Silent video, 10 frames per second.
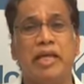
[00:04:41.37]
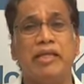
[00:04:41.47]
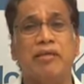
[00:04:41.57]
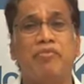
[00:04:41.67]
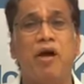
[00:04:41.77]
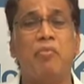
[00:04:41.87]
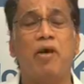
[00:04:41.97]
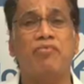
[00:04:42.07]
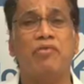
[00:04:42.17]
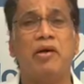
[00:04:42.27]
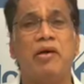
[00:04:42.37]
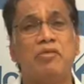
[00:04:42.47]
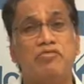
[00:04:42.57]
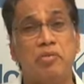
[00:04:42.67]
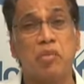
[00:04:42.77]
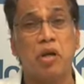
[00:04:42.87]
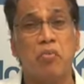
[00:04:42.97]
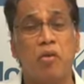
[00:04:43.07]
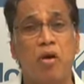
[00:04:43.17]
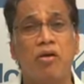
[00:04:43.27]
in the form of a femoral
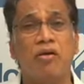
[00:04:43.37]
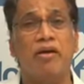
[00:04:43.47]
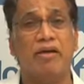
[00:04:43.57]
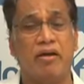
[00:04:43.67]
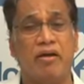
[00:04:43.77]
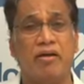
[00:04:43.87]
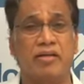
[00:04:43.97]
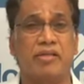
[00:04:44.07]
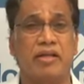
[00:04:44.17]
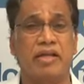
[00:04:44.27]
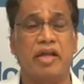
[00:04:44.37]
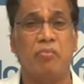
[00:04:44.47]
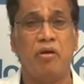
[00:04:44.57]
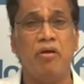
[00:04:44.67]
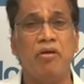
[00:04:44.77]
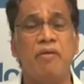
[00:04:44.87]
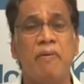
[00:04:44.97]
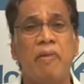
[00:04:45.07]
block or adductor canal block.